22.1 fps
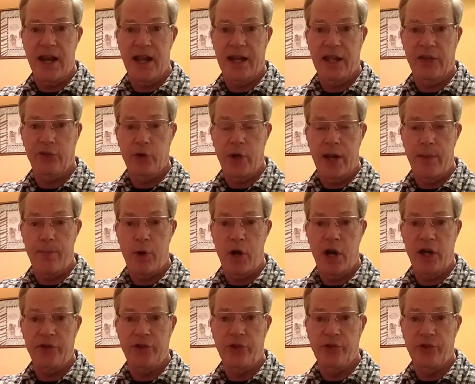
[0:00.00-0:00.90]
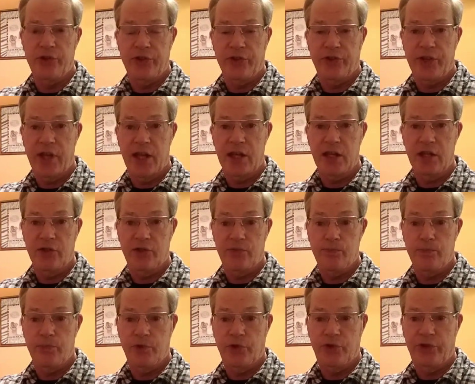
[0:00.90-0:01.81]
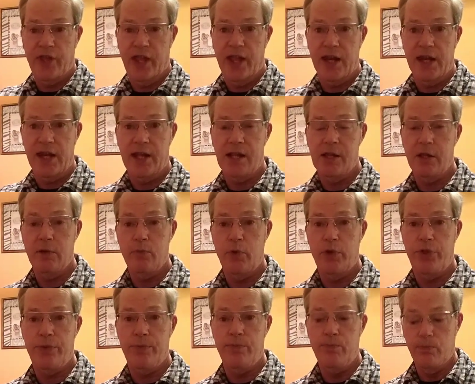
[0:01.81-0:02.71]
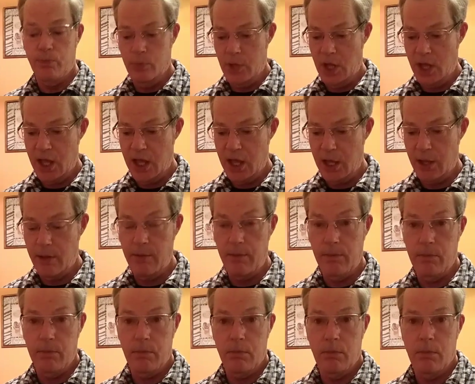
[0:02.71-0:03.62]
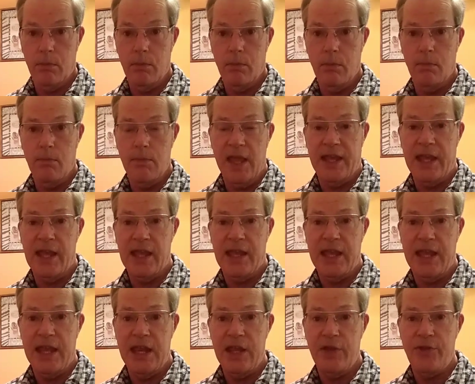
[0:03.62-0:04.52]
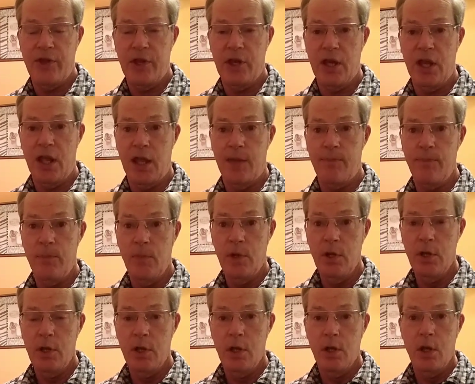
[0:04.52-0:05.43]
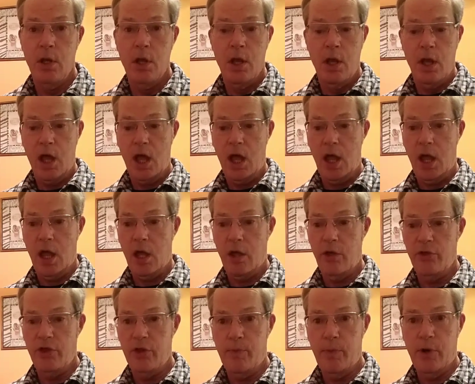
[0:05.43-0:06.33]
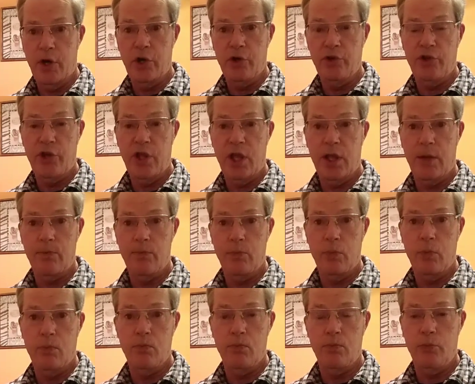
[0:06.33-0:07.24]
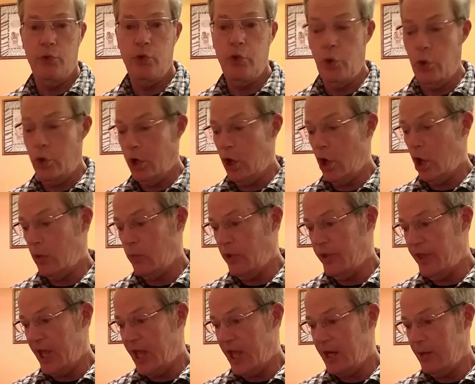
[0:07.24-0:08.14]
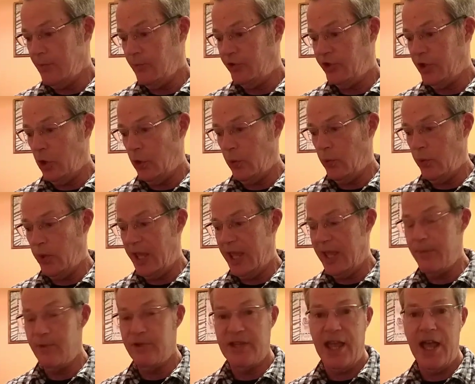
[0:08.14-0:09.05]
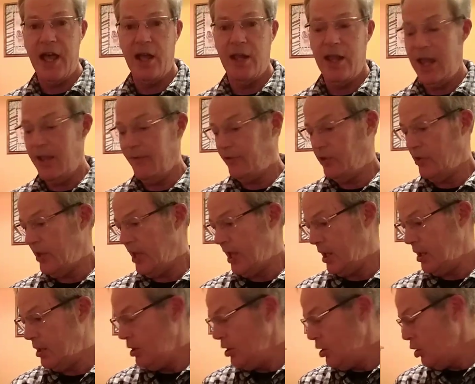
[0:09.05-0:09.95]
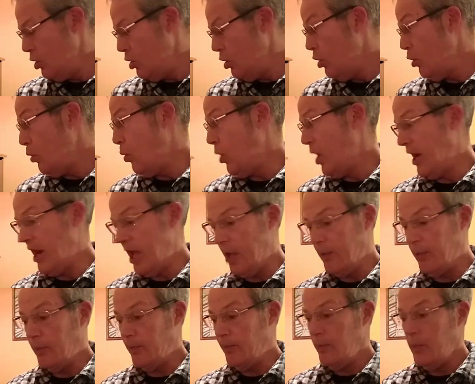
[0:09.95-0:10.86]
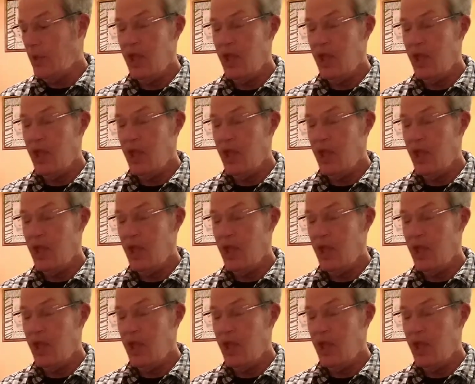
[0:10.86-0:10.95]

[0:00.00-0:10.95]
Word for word: I guess Gram Parsons decided to stay in England with uh, Mick and Keith, and uh, the Byrds toured on without him. So he was out after that one album.